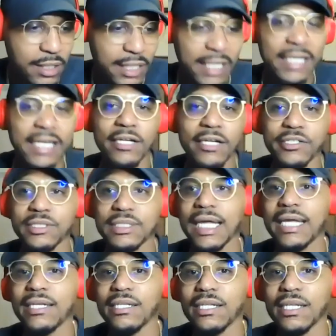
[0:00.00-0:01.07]
and
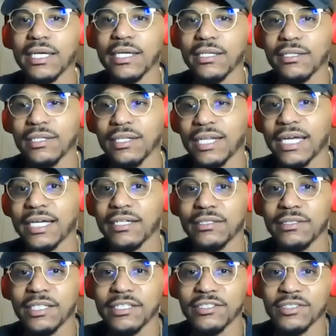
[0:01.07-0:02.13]
understanding that like
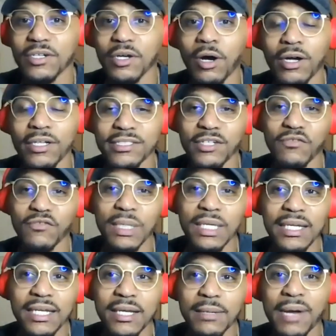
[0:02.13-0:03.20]
there's a cost of
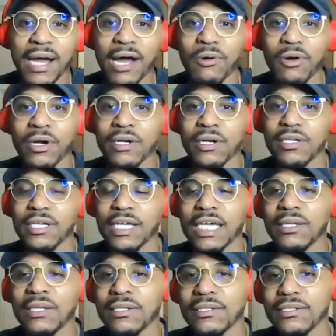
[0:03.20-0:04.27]
being in power
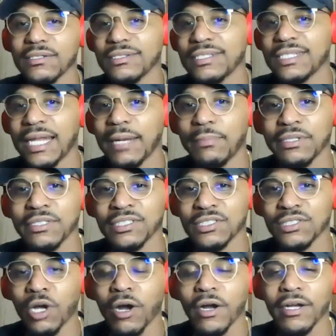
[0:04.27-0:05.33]
and that puts a
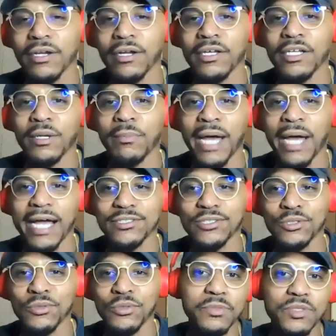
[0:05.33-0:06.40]
target on your back
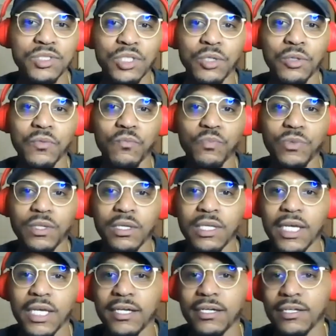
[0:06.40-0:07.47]
too. So
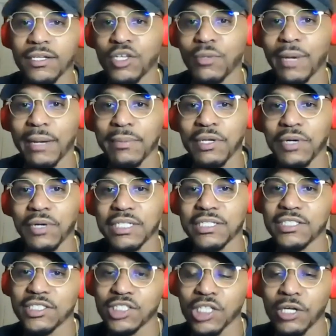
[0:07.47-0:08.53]
yeah, you might be running
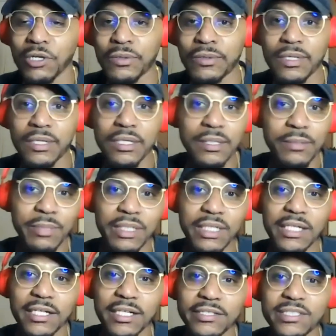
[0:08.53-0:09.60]
the show, but
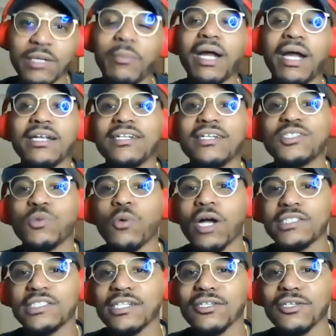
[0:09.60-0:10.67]
then there's somebody that's
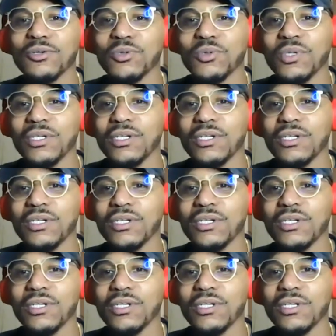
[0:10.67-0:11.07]
watching you